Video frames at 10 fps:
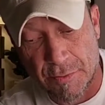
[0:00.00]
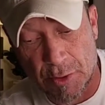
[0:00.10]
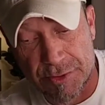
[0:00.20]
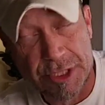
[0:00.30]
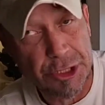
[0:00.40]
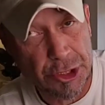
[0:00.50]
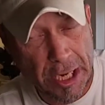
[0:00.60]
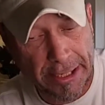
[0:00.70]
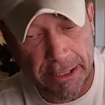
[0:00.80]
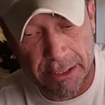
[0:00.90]
far as
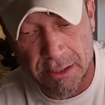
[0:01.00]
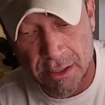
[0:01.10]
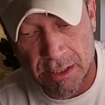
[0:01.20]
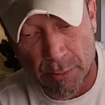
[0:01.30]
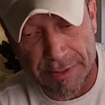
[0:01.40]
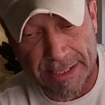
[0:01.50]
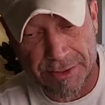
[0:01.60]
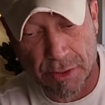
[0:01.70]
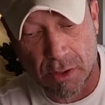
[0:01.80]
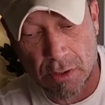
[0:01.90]
shining with that
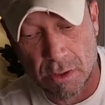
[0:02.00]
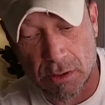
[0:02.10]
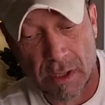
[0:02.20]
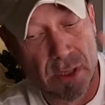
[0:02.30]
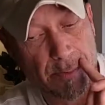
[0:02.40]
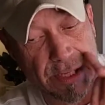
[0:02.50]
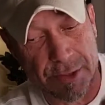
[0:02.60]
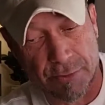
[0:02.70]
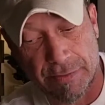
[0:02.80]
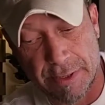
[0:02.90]
star card,
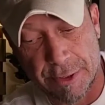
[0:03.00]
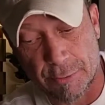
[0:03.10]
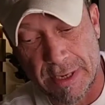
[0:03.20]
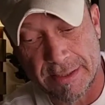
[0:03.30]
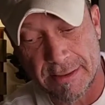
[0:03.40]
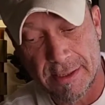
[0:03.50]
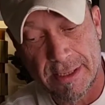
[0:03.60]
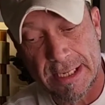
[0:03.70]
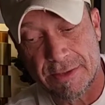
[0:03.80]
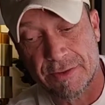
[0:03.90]
being very direct
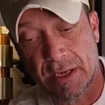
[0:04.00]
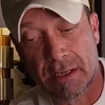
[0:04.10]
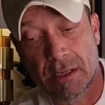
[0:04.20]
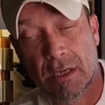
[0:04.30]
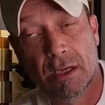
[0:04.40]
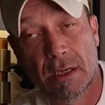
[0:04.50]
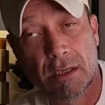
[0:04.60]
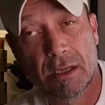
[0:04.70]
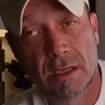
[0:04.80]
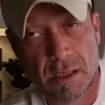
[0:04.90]
and say,
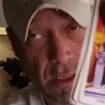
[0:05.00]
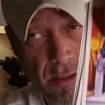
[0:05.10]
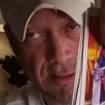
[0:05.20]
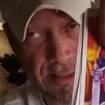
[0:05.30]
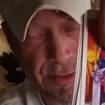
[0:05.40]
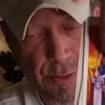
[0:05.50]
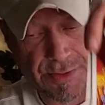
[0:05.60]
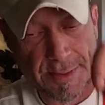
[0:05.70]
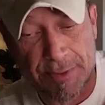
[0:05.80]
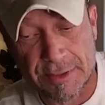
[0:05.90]
let's do
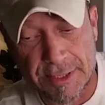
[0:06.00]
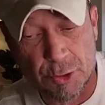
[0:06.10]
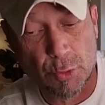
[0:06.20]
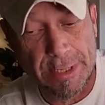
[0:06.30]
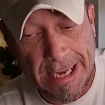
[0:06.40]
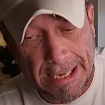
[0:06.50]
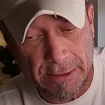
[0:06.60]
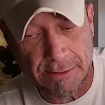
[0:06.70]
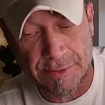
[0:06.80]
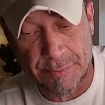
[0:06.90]
something let's
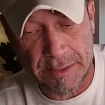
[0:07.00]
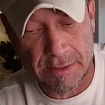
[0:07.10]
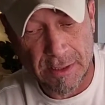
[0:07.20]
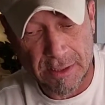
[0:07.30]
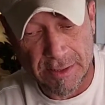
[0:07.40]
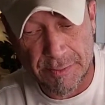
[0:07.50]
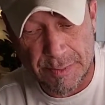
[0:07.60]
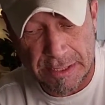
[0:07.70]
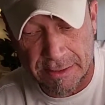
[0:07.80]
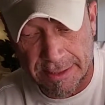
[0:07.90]
create let's be let's be